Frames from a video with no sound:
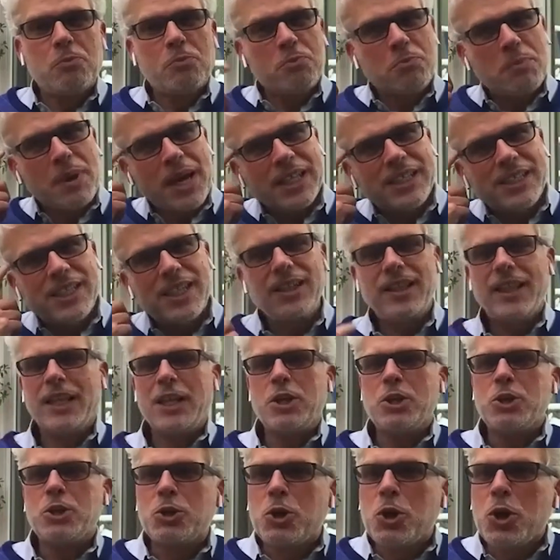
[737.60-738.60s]

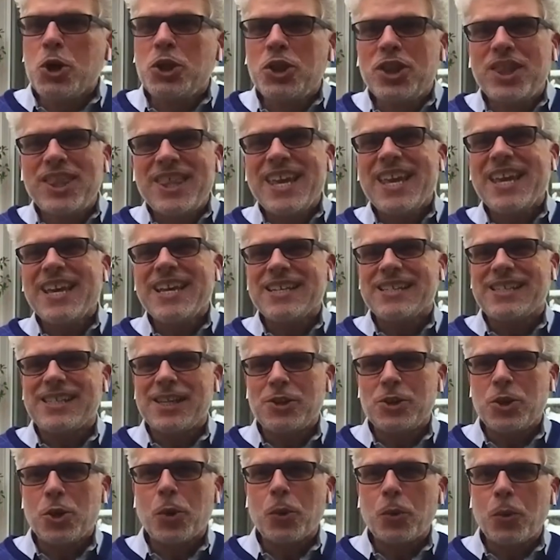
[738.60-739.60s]
mentally good things
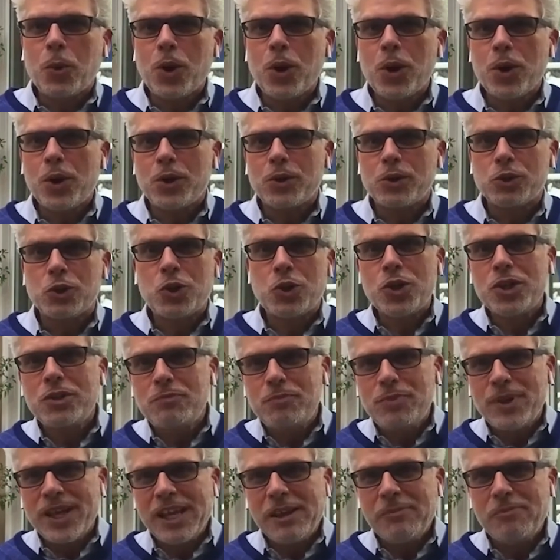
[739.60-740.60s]
in your world,
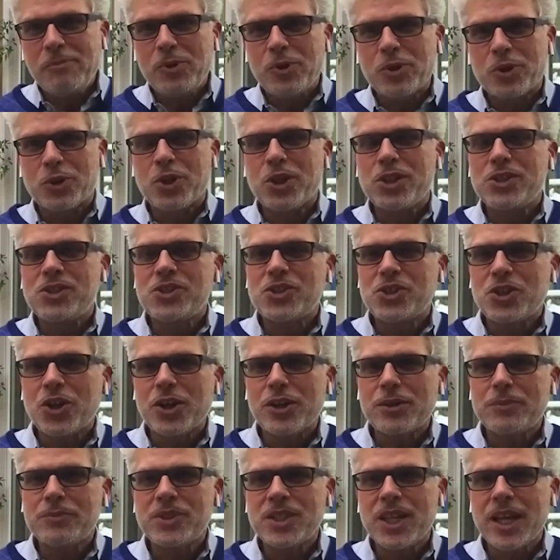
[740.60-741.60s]
good people, good
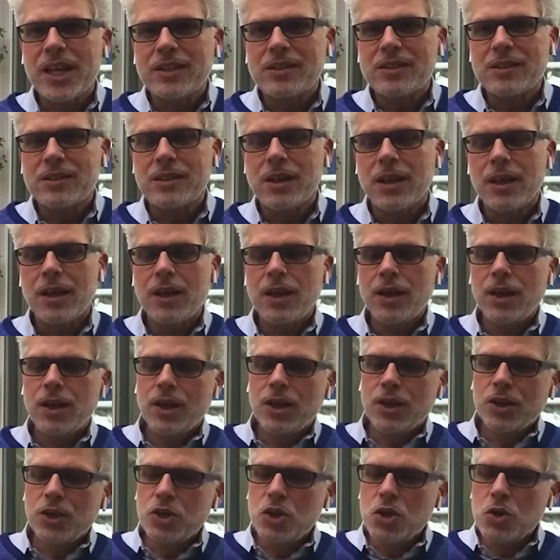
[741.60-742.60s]
circumstances.
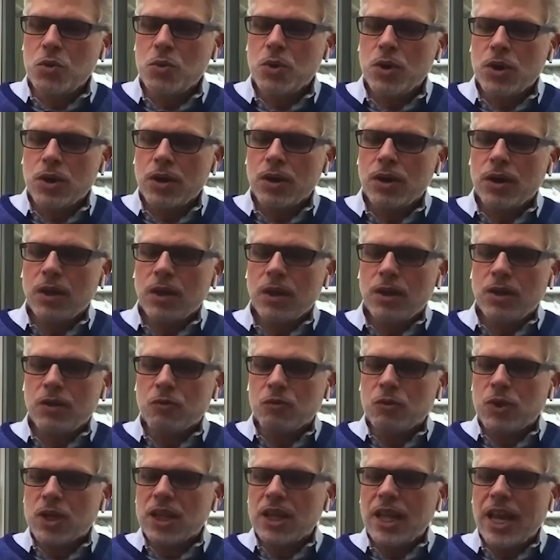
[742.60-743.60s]
You were
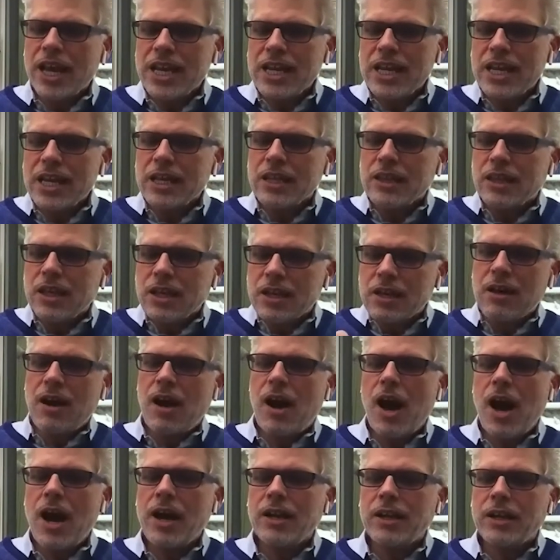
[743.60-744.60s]
relating the
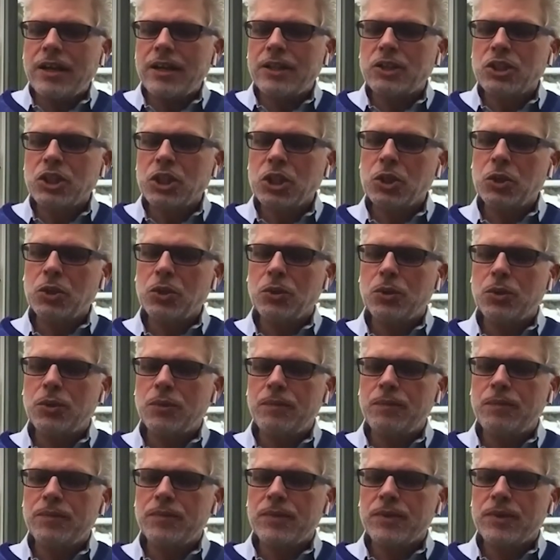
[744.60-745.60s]
kata to
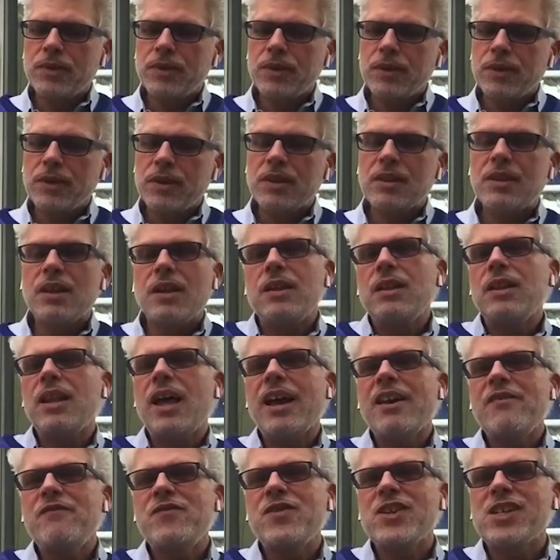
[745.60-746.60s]
the
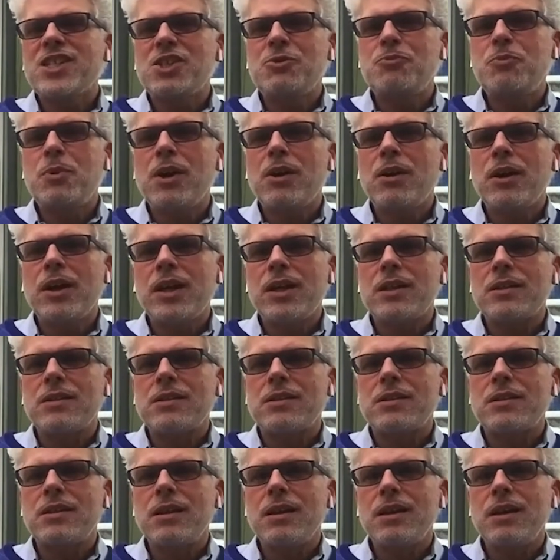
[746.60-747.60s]
life
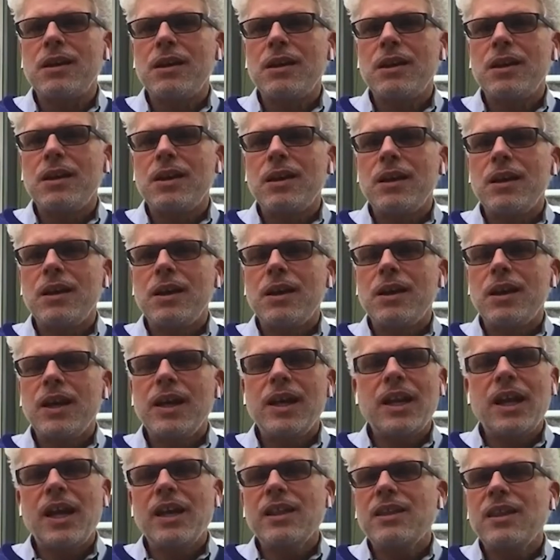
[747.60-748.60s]
experience.
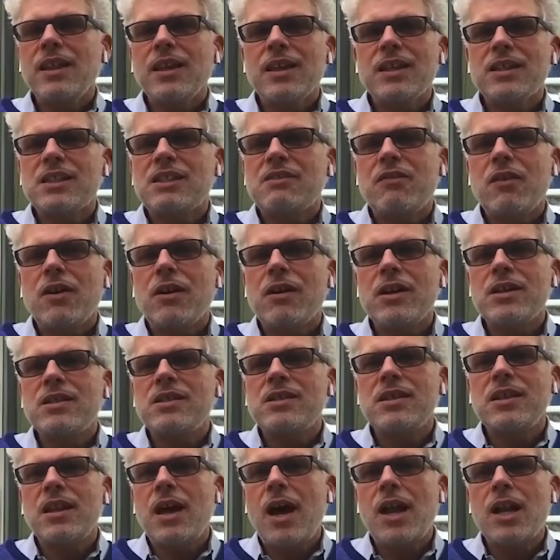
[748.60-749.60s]
And I think it's very
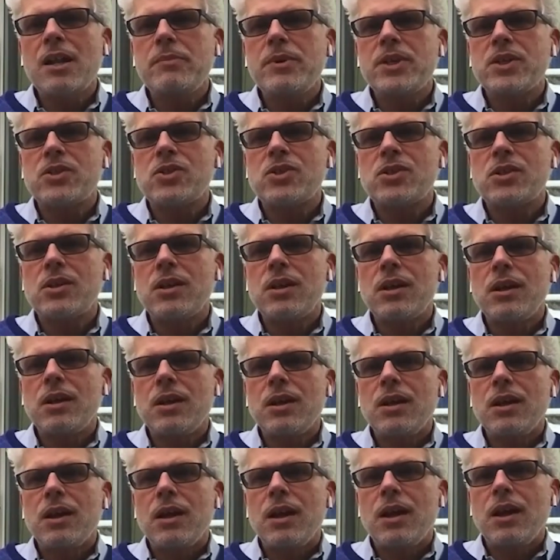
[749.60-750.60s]
synonymous.
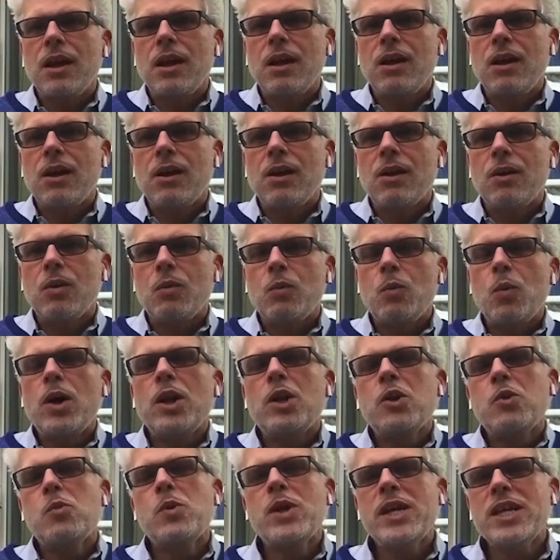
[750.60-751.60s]

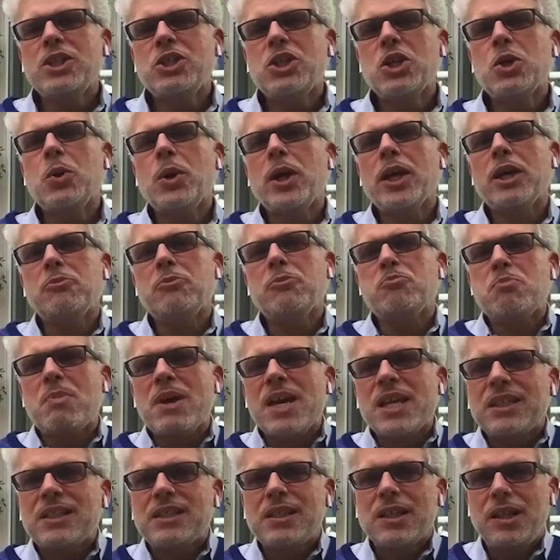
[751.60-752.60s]
What are we doing
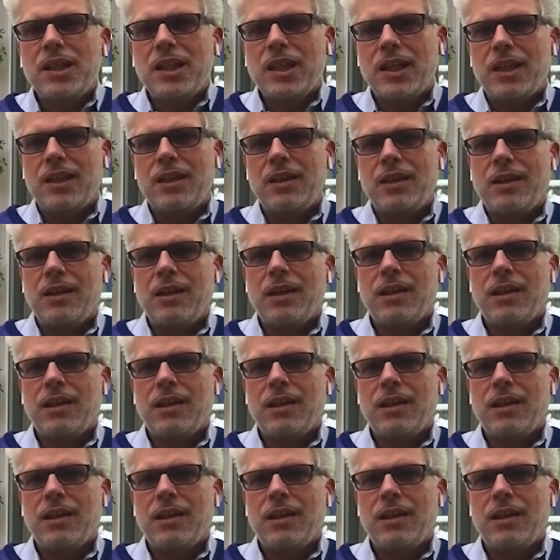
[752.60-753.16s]
mentally